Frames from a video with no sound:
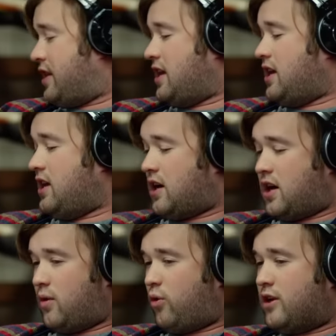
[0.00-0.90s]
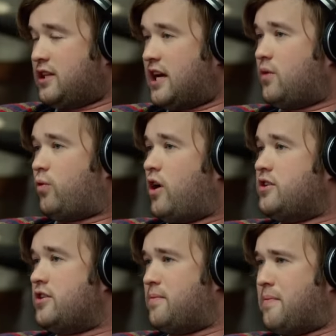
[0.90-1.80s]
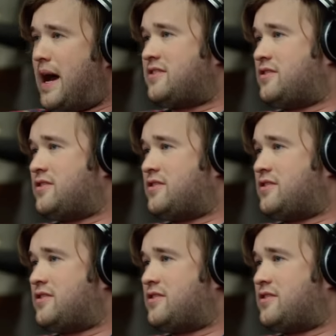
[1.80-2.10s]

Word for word: they announce that Wallace will travel to Manitoba,